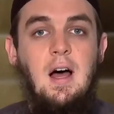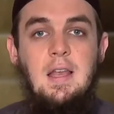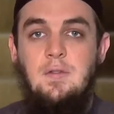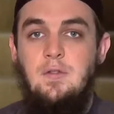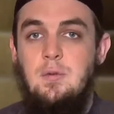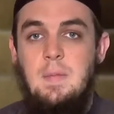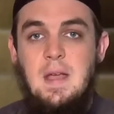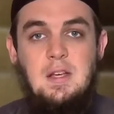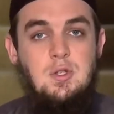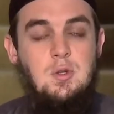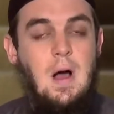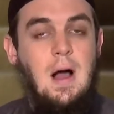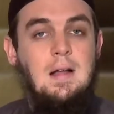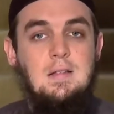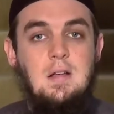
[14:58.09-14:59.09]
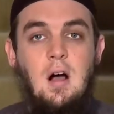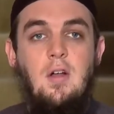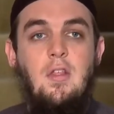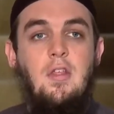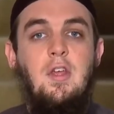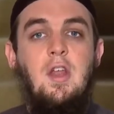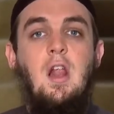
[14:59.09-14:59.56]
And if you make dua to
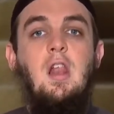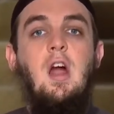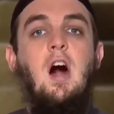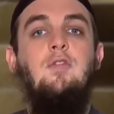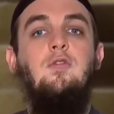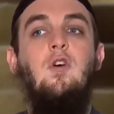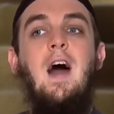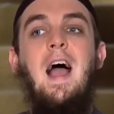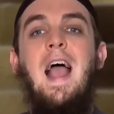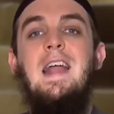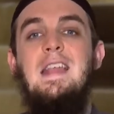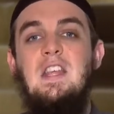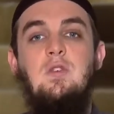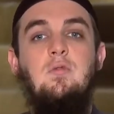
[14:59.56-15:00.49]
other than Allah for any